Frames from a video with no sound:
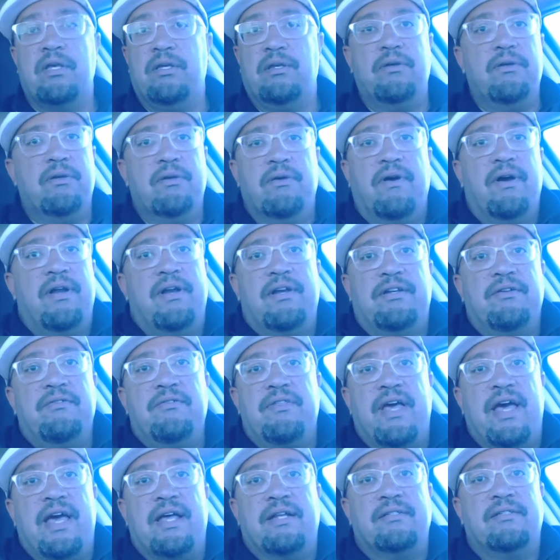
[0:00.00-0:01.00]
You know how to
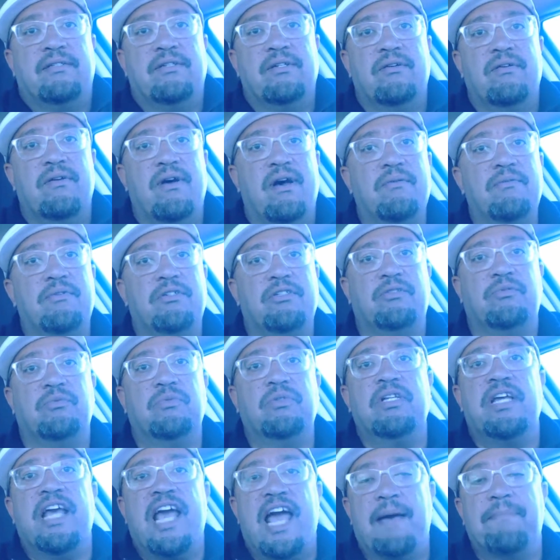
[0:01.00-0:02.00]
do that. So I was
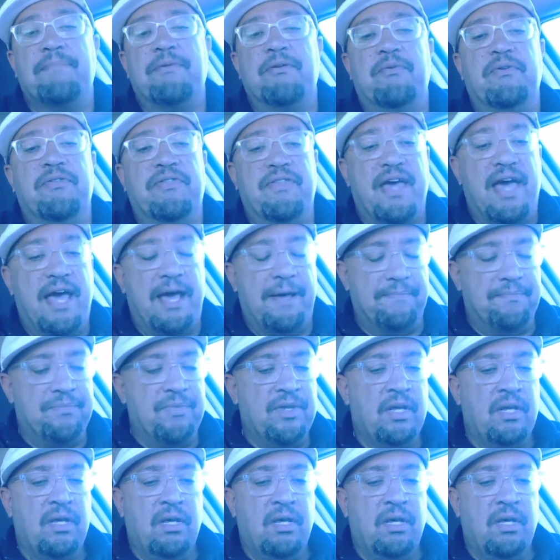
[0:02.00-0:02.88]
really happy with that.